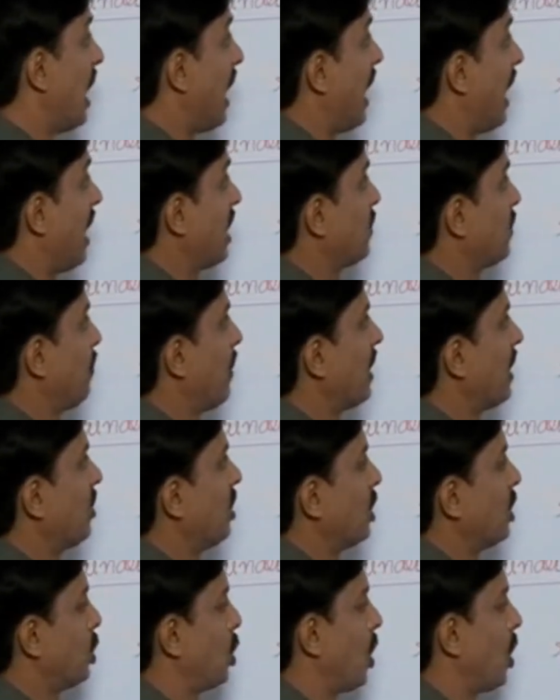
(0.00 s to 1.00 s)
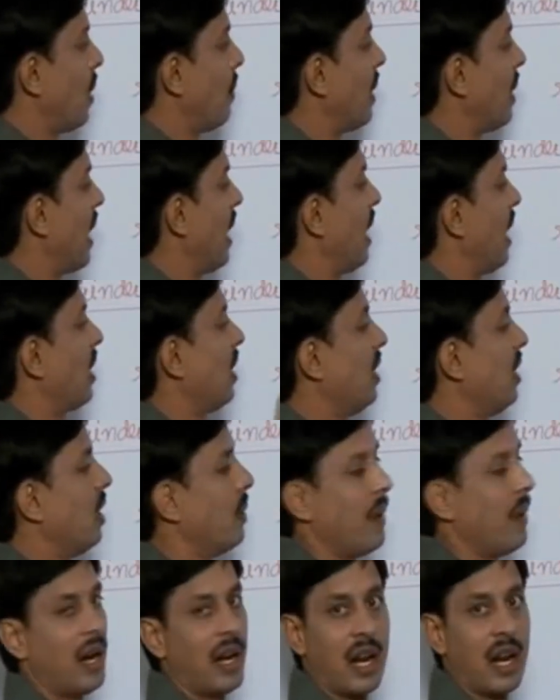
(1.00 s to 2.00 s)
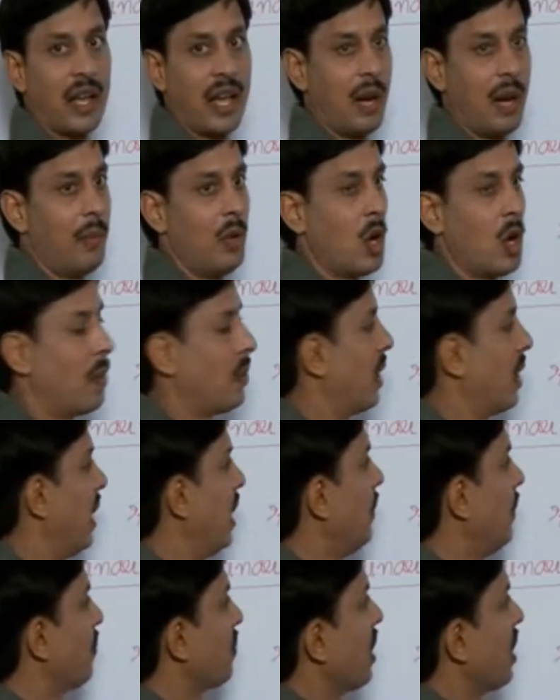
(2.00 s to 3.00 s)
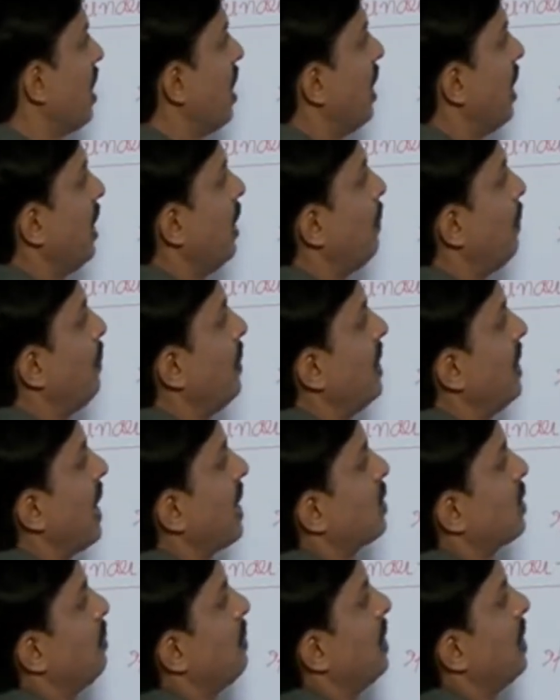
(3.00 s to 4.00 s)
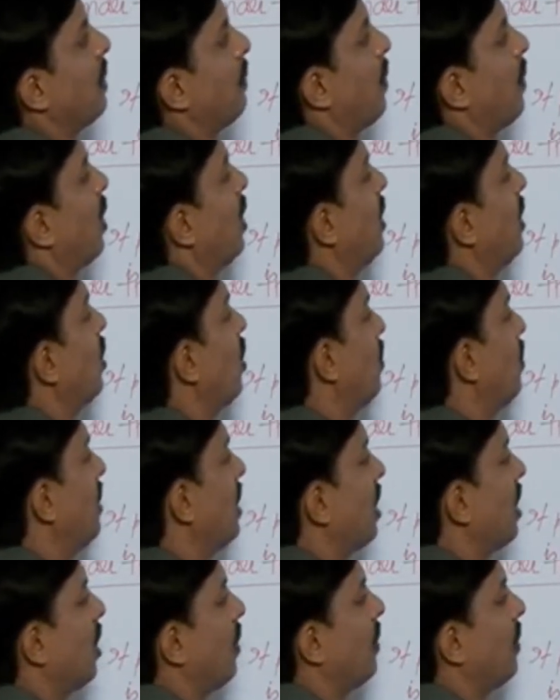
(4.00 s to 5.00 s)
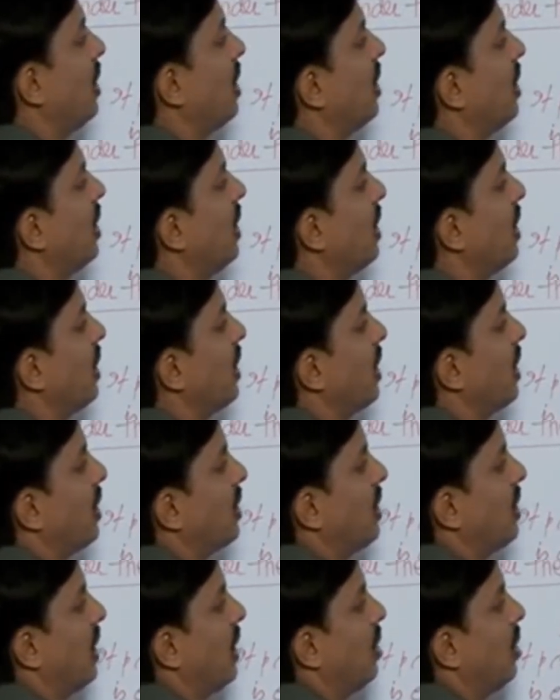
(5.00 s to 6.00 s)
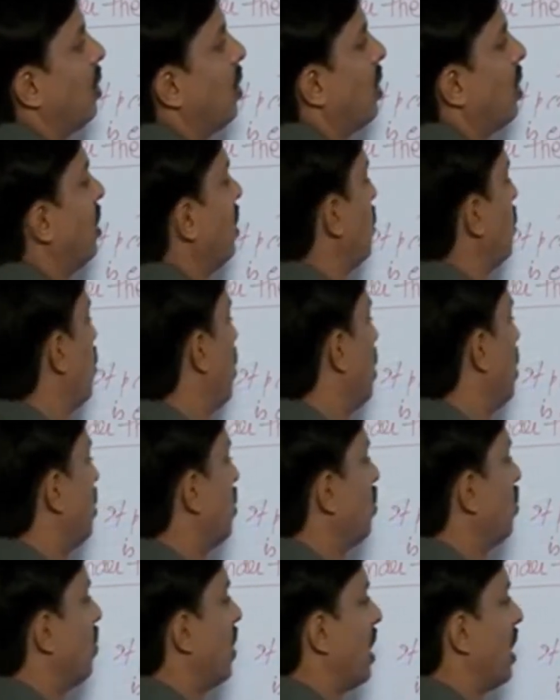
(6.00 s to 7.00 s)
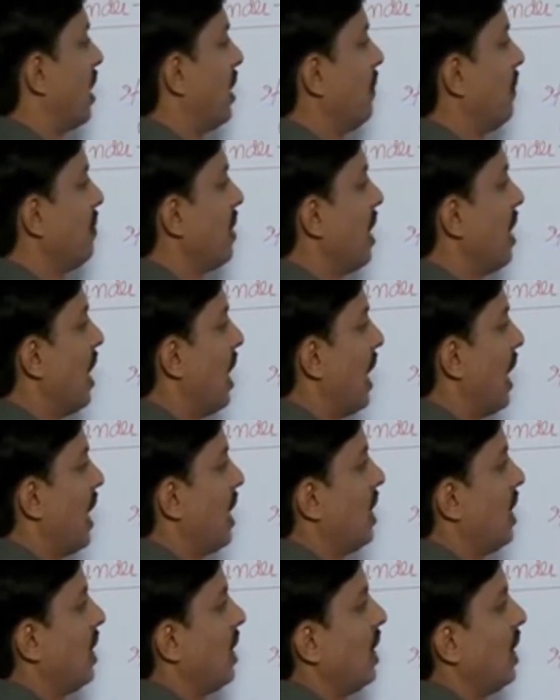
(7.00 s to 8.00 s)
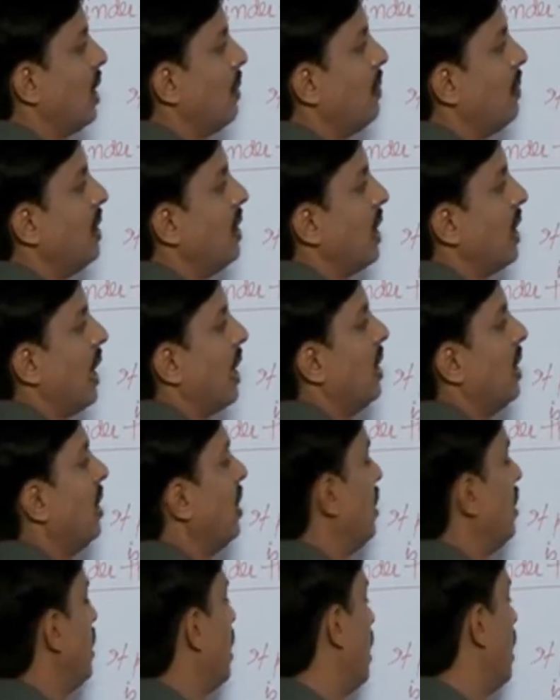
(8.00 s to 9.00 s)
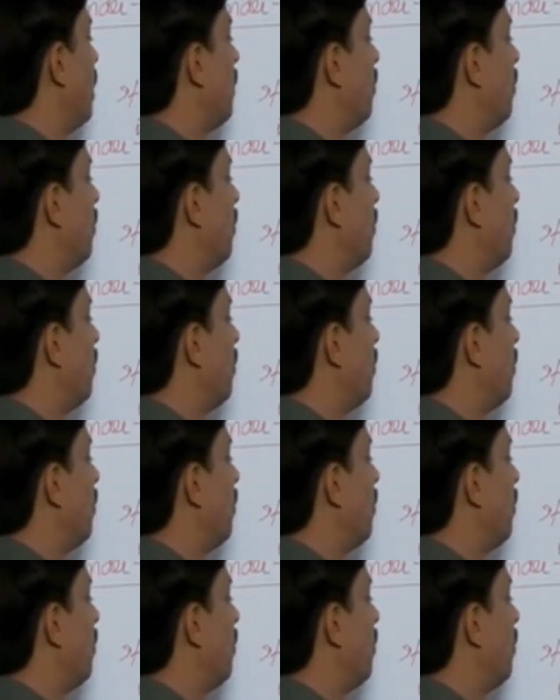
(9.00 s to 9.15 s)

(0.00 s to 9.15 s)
As per this theorem, directly remainder can be obtained if Px be a polynomial of degree greater than or equal to 1 and a be any real